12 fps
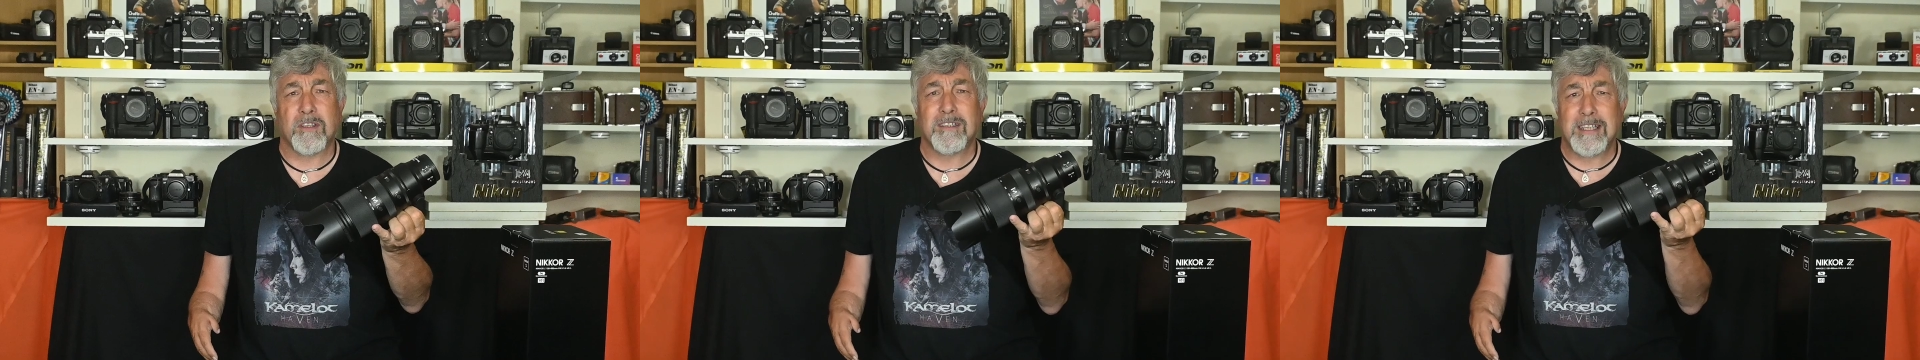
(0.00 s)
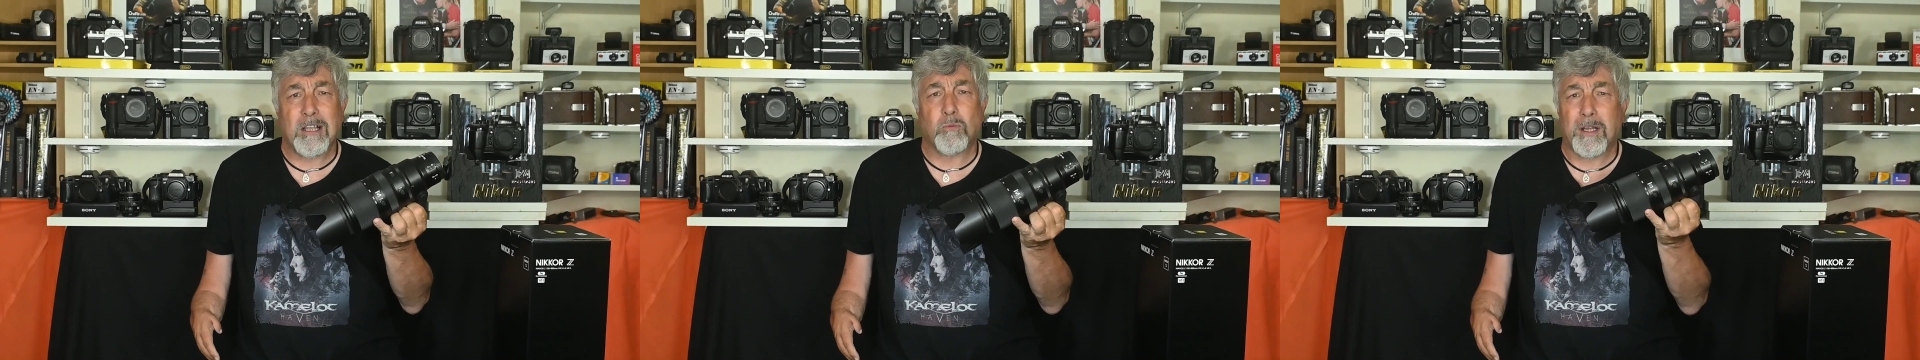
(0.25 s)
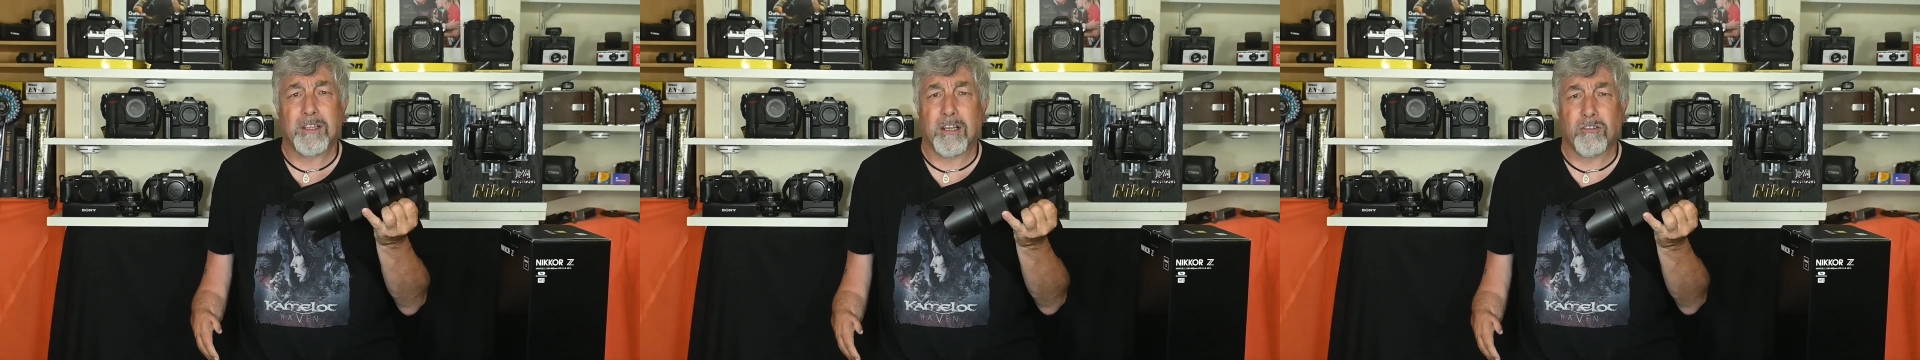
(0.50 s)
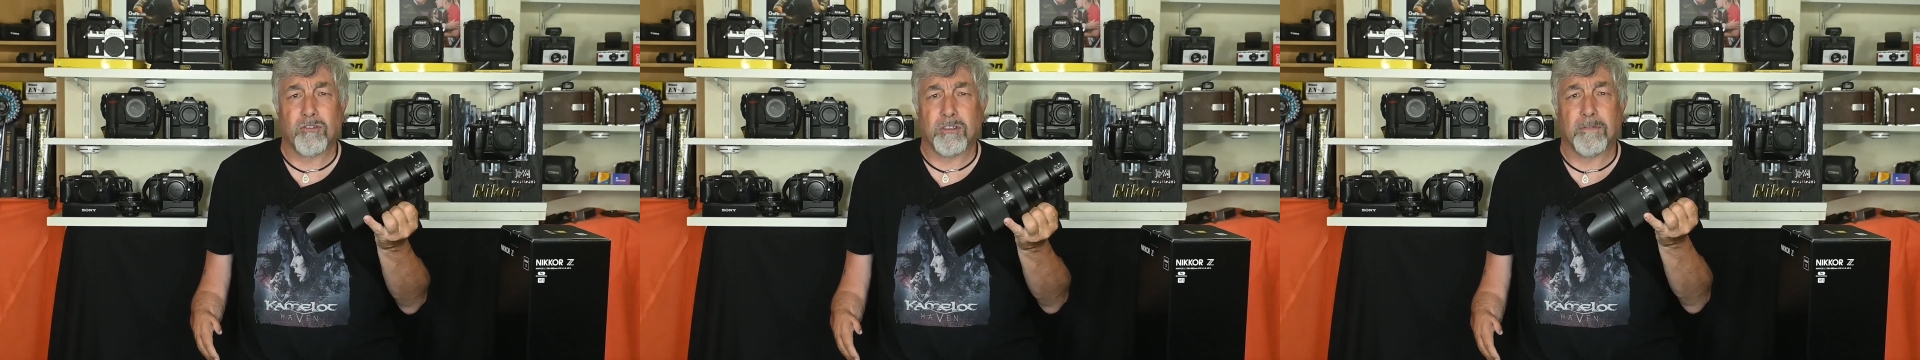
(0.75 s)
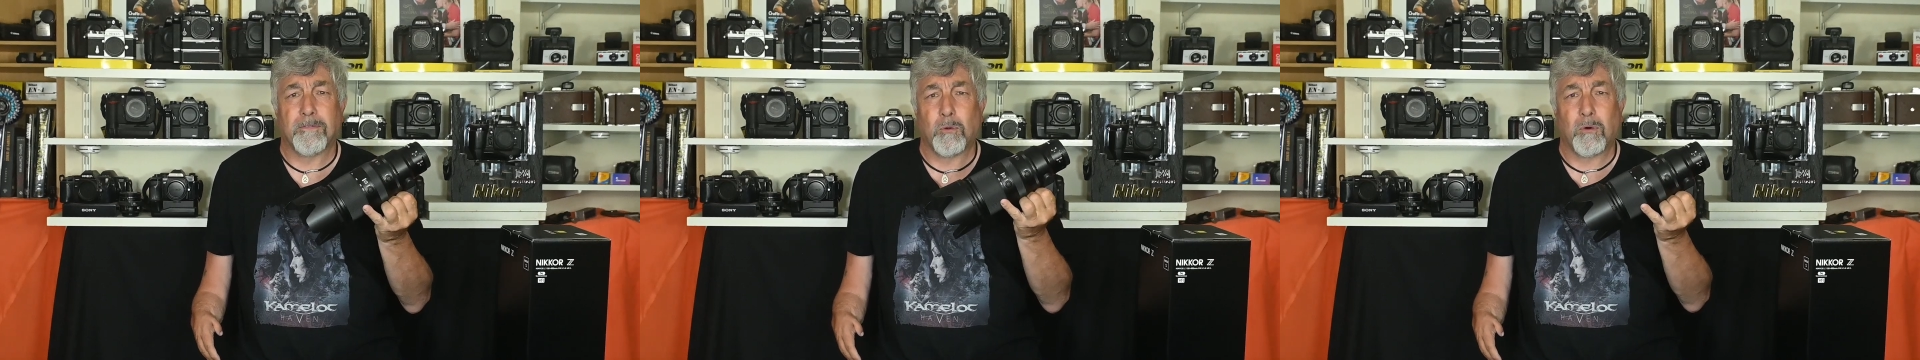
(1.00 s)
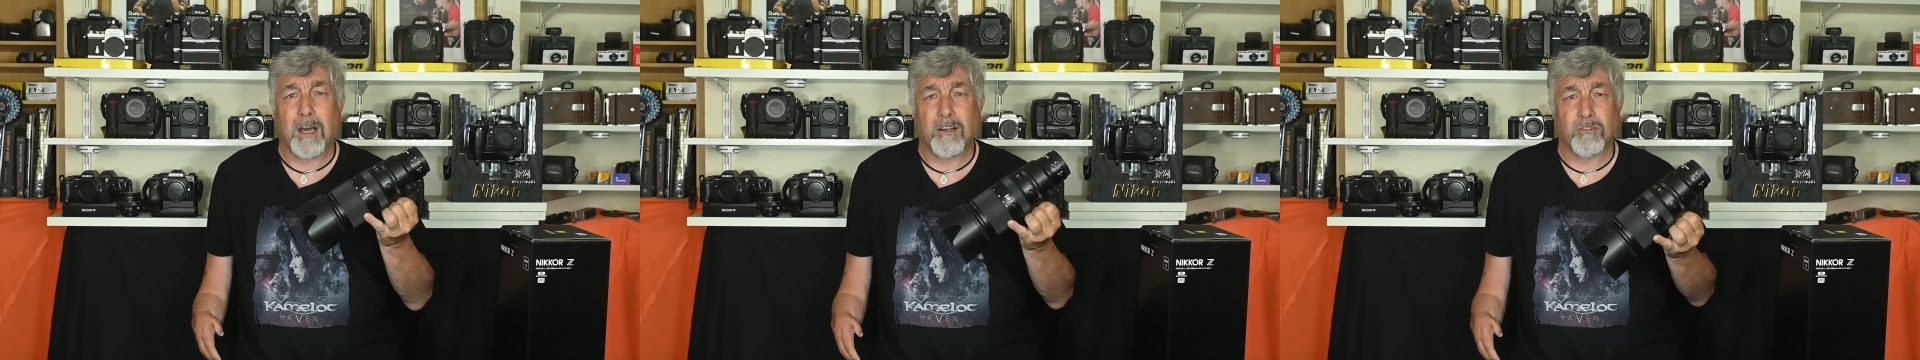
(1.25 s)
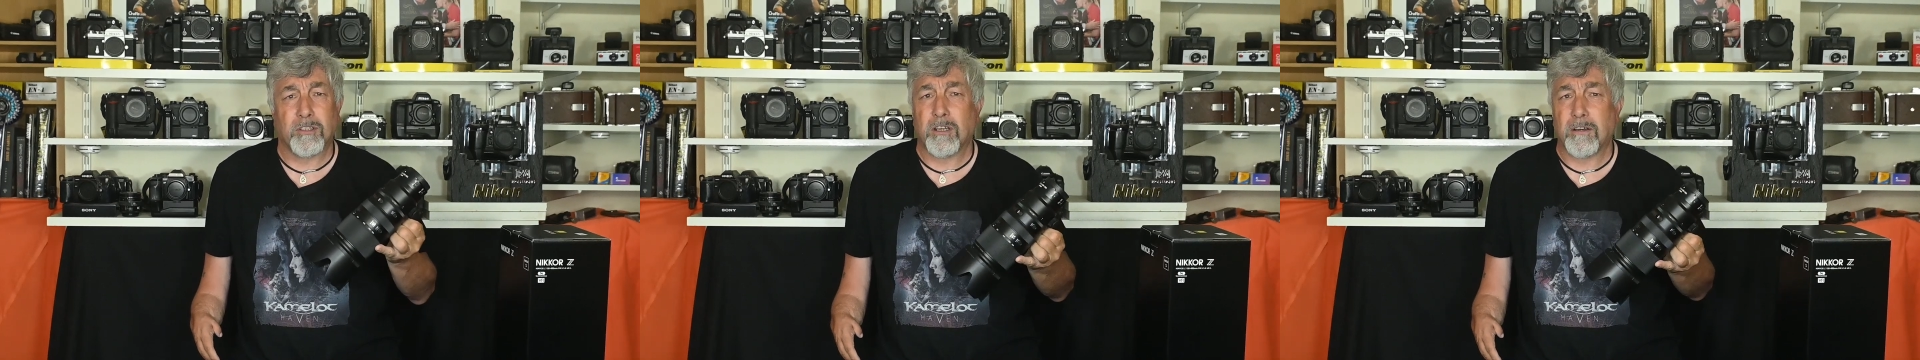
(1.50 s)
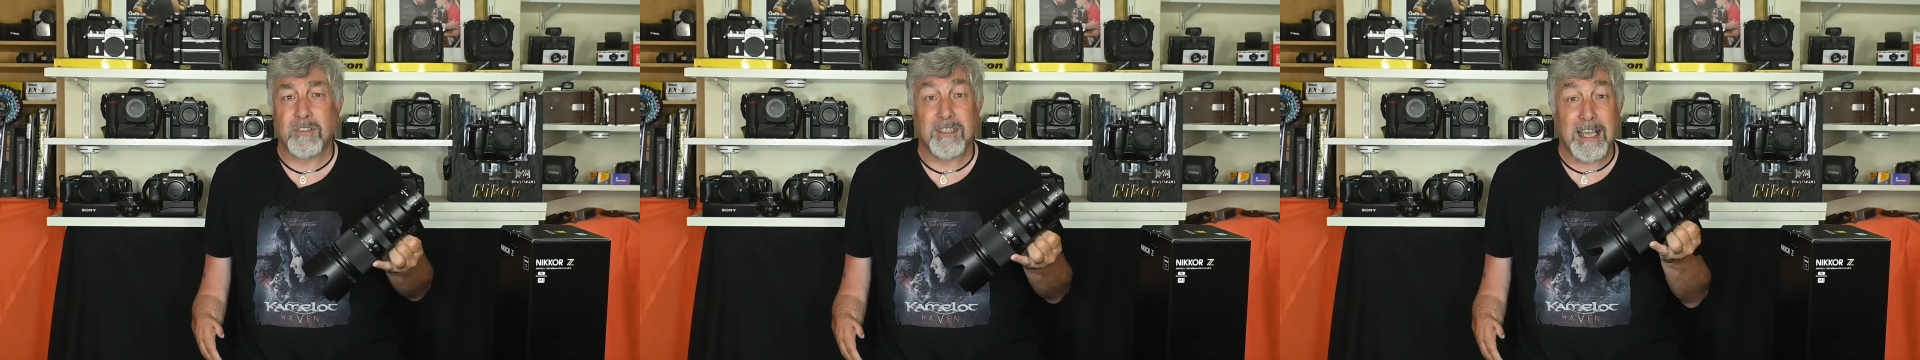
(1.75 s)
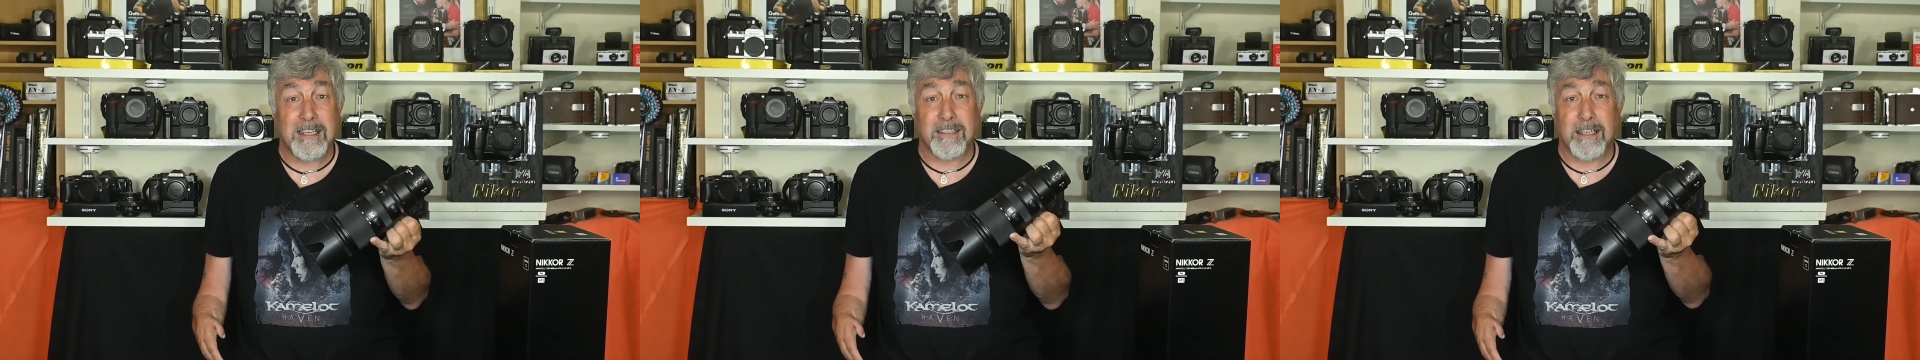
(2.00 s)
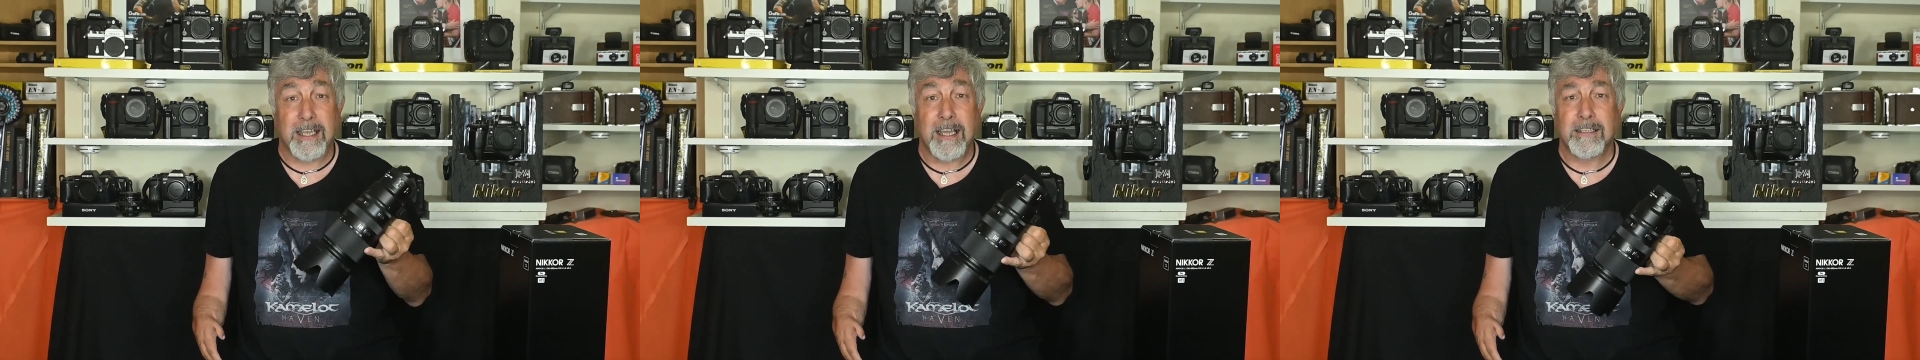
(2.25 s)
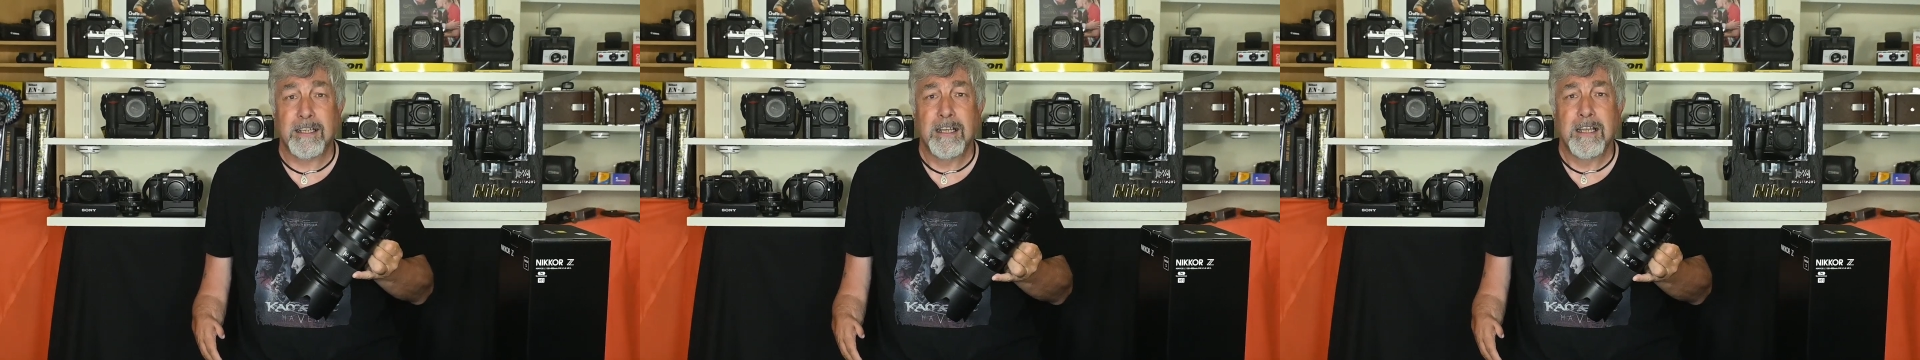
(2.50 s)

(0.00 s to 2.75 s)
Z100-400 after testing it,